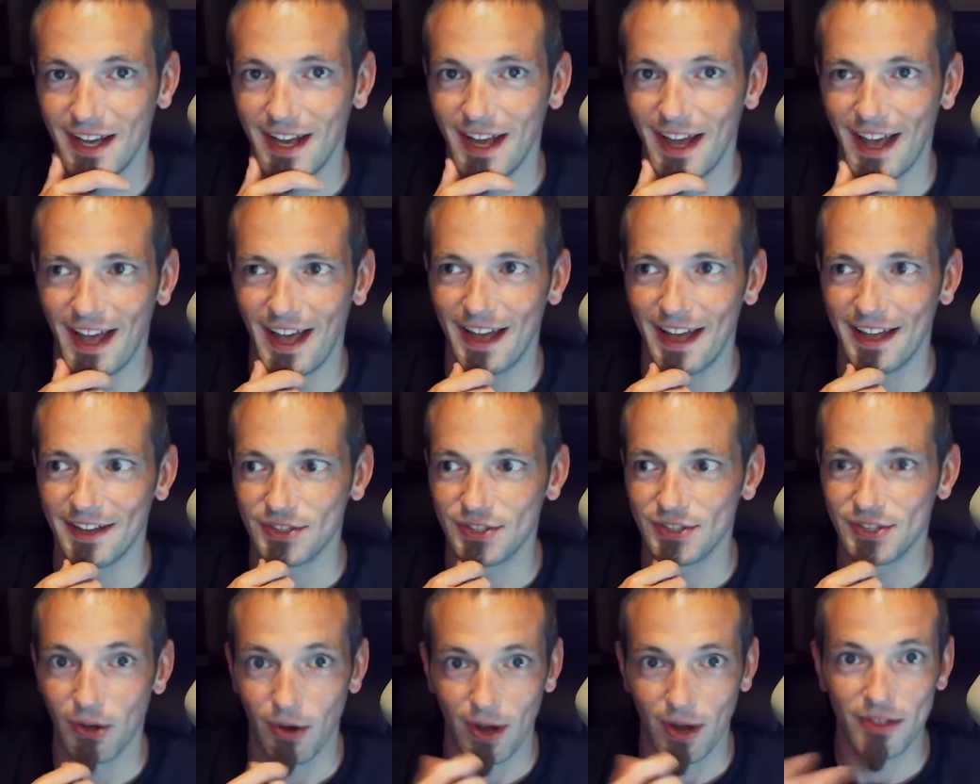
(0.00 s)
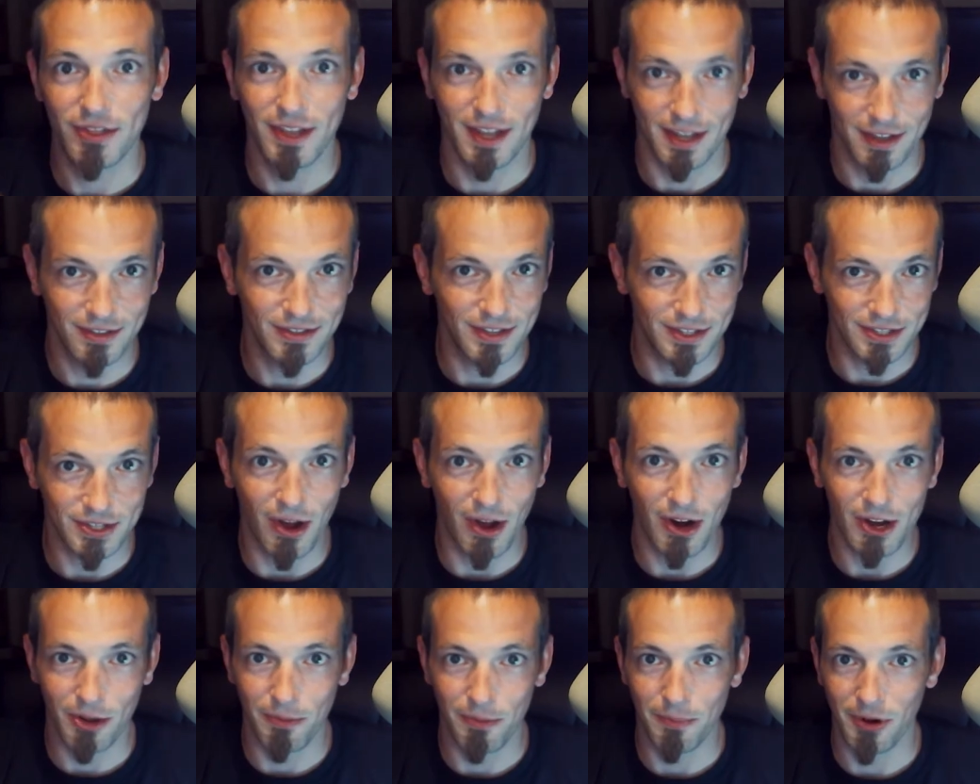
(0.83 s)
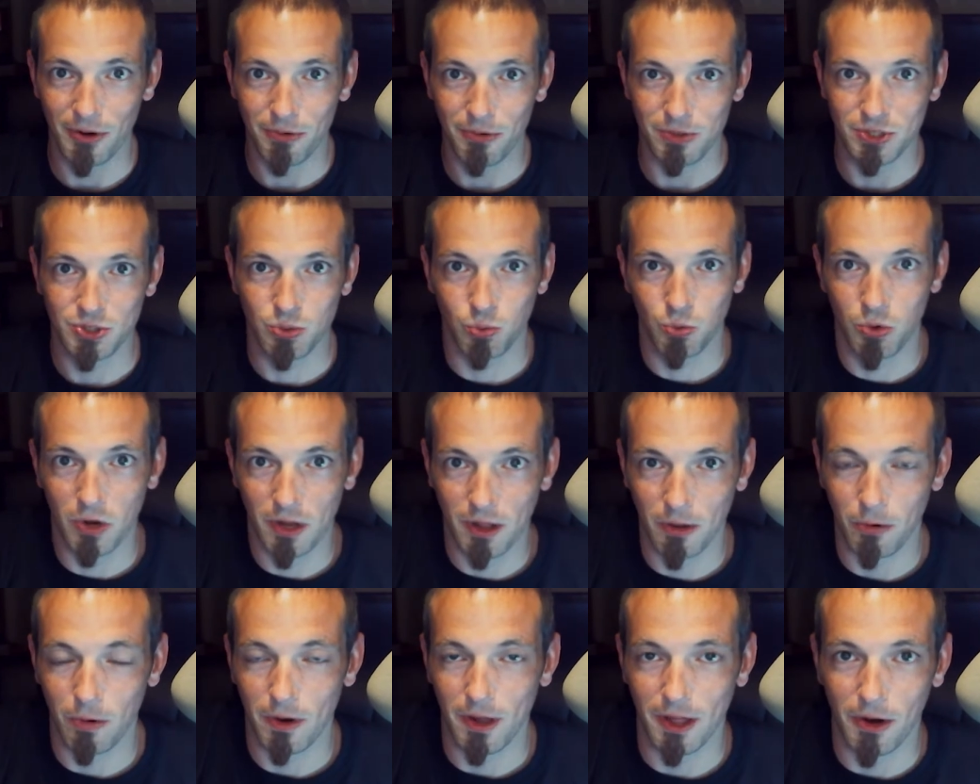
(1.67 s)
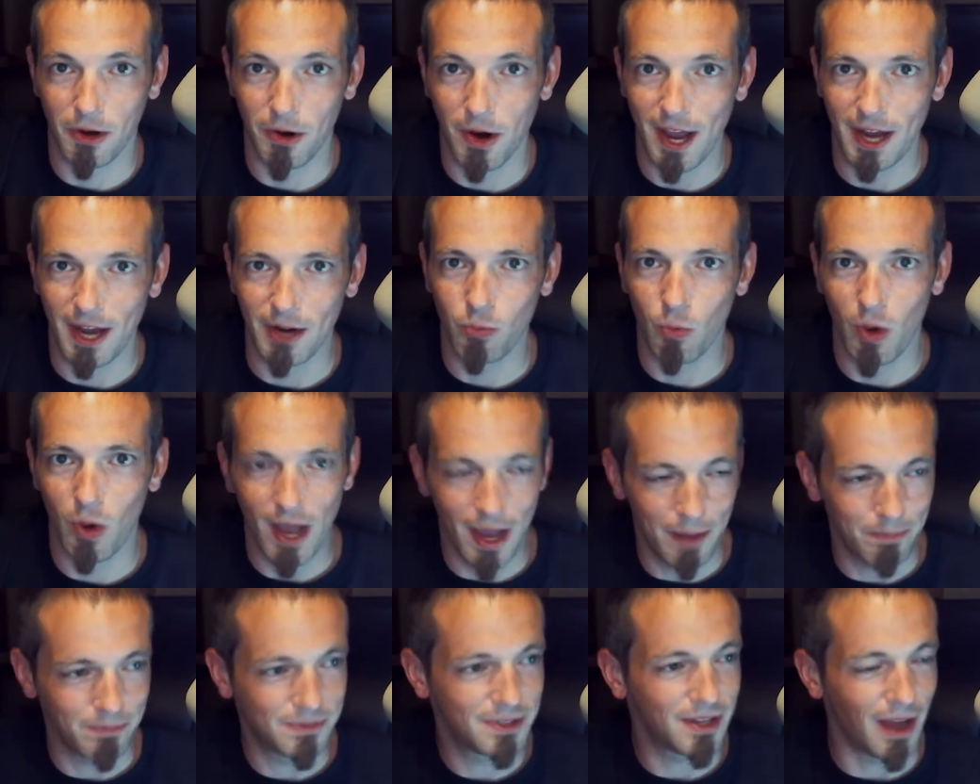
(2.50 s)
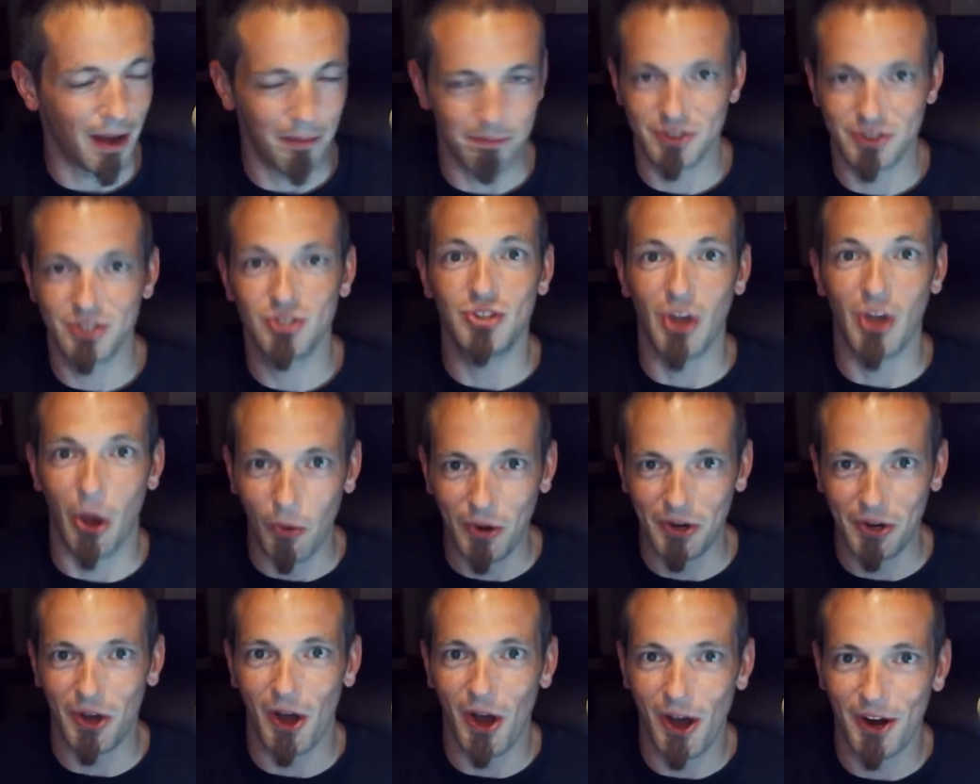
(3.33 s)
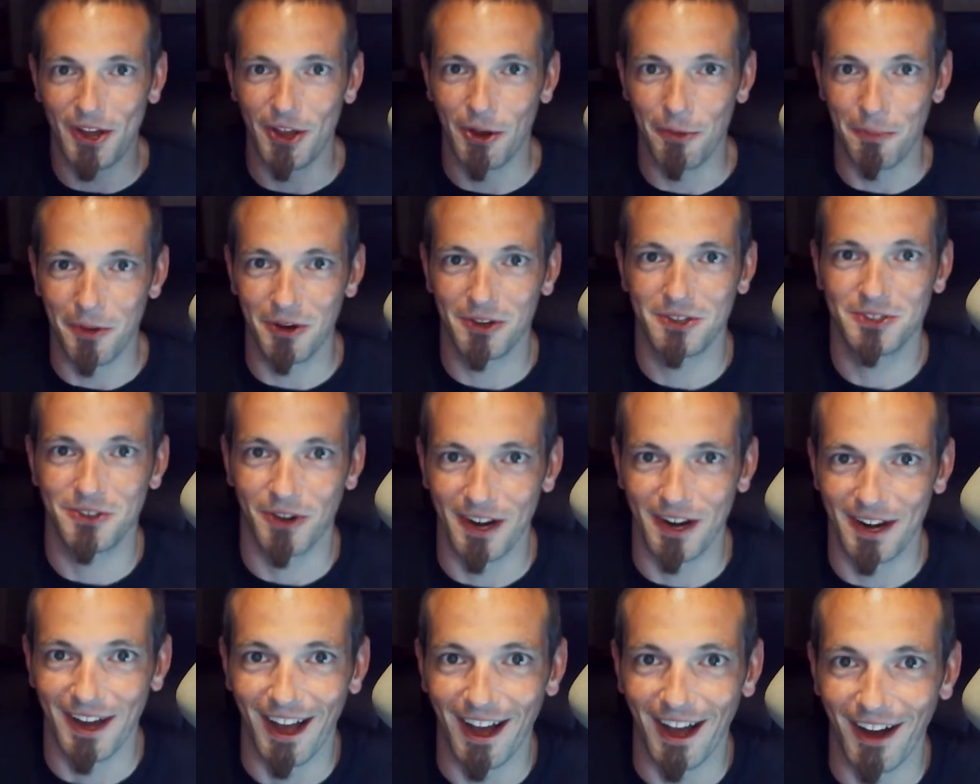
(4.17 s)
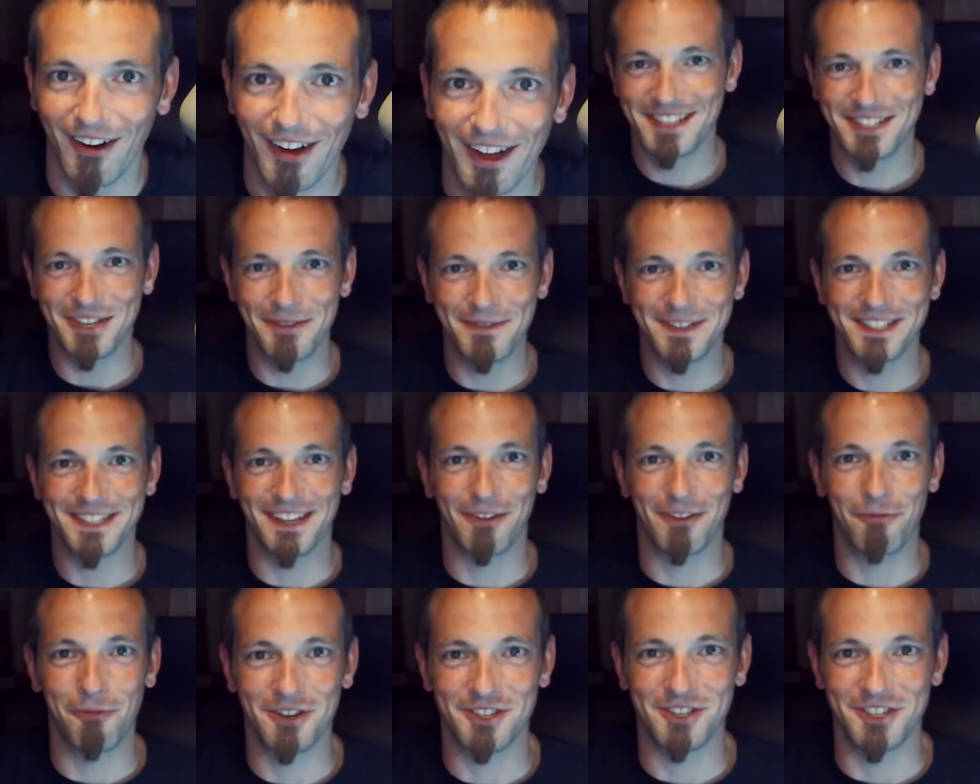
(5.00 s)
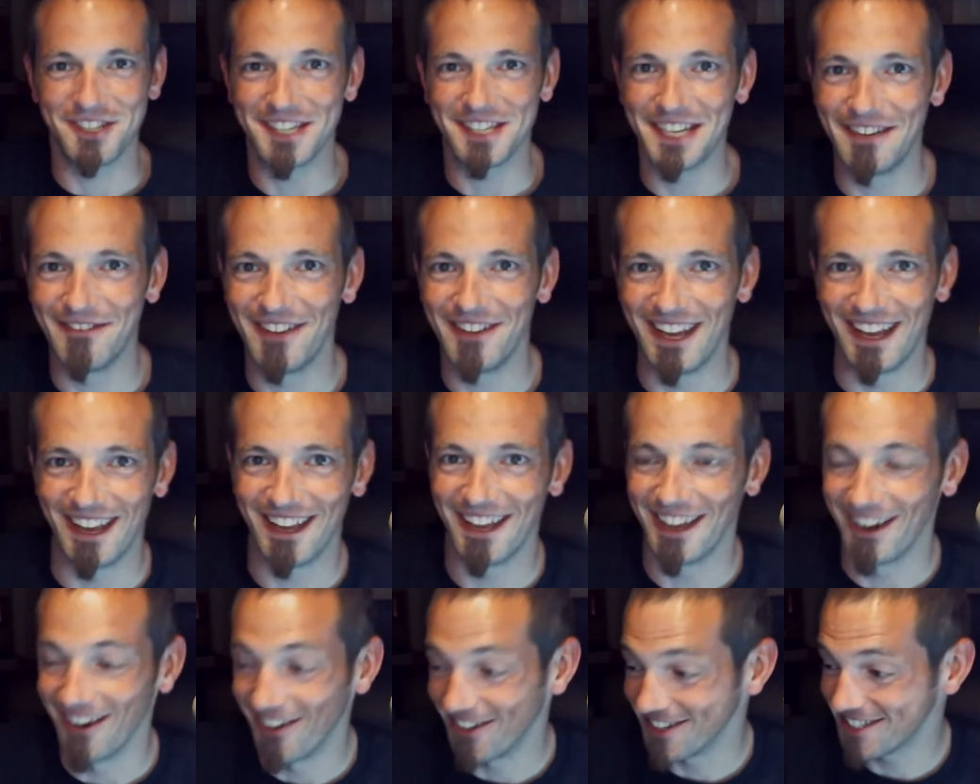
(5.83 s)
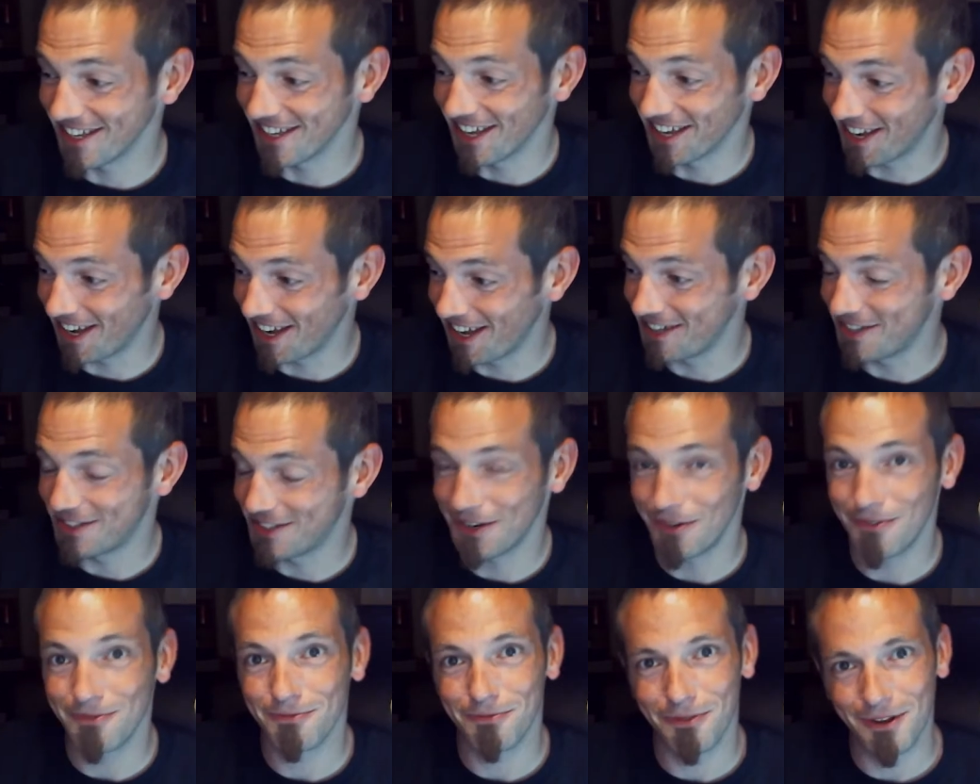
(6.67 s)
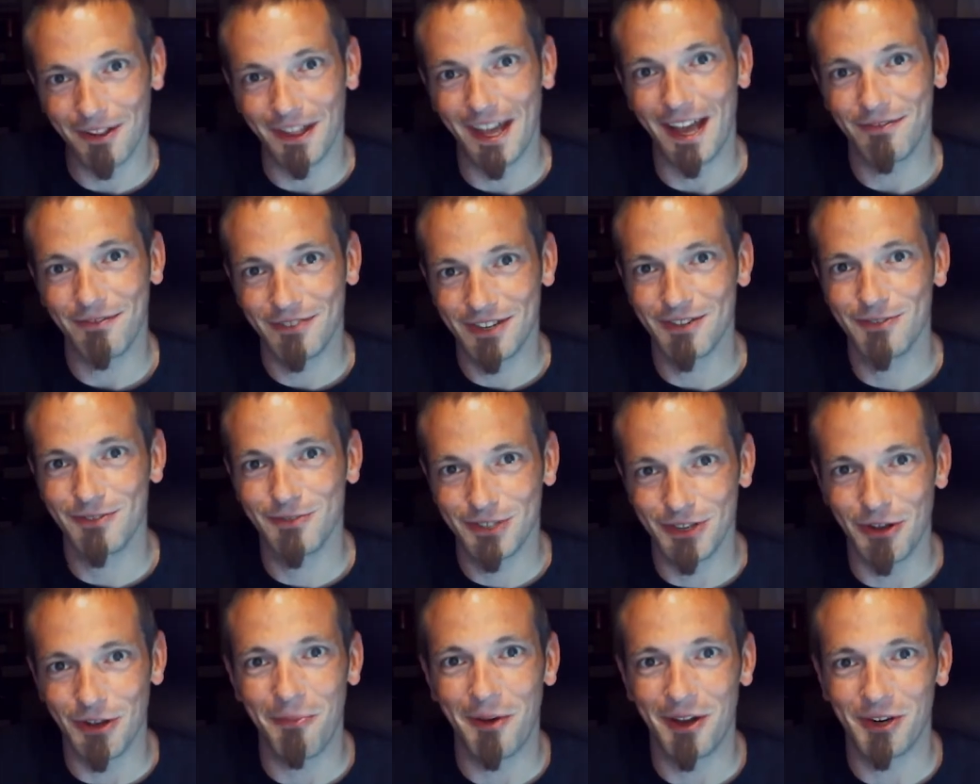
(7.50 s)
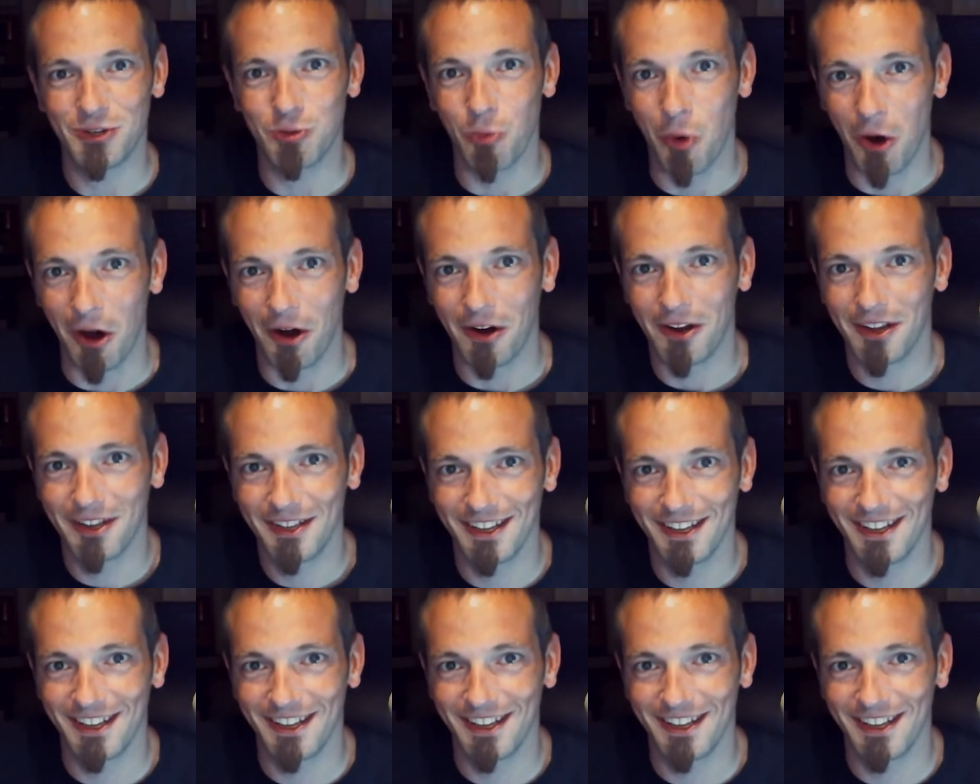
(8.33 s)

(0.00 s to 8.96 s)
And so I think this audiobook was really, really great, and why I'm so into audiobooks right now. It's almost like watching TV, It's like I don't really have to do so much work.